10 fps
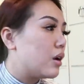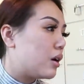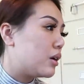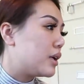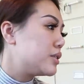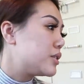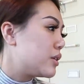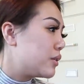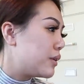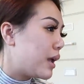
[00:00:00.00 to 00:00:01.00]
Alright,
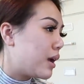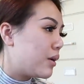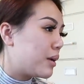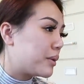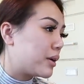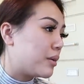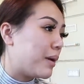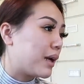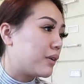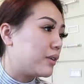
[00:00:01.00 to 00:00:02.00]
so now I'm gonna
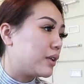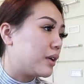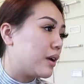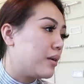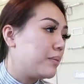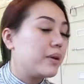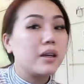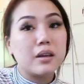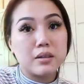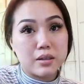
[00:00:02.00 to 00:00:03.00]
back everything up
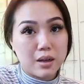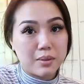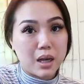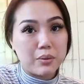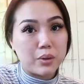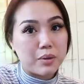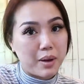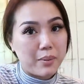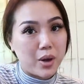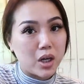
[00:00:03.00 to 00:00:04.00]
because I'm done with
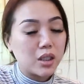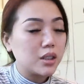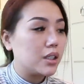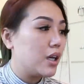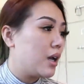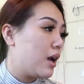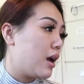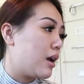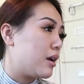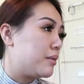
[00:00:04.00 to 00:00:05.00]
my part.
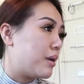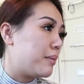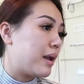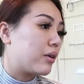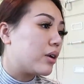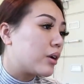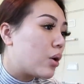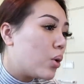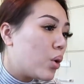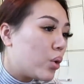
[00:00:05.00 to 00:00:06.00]
Um, I'm now gonna
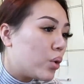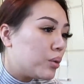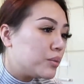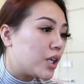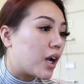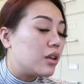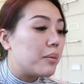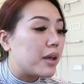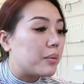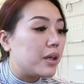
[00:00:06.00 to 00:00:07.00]
go home, check on the
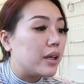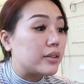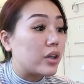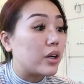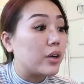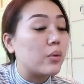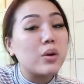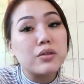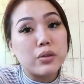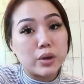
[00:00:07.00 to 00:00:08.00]
baby. It's already
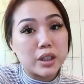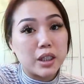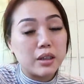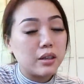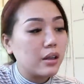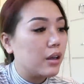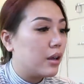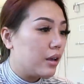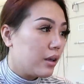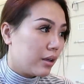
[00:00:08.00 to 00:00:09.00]
one fourteen.
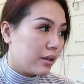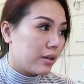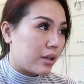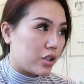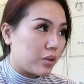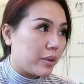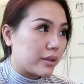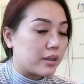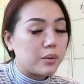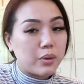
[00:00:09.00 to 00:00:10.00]
They should be
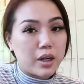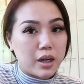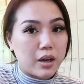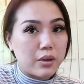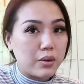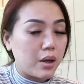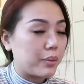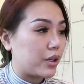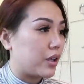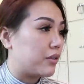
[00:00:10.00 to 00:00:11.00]
asleep right now. I'm
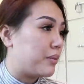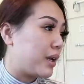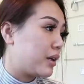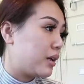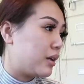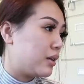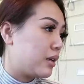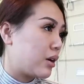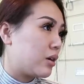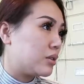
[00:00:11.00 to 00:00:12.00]
gonna get, make a,
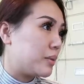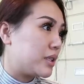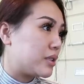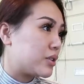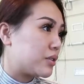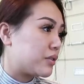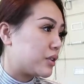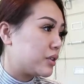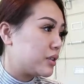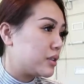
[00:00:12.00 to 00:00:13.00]
a call to my sister
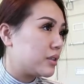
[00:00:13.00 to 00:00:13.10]
first.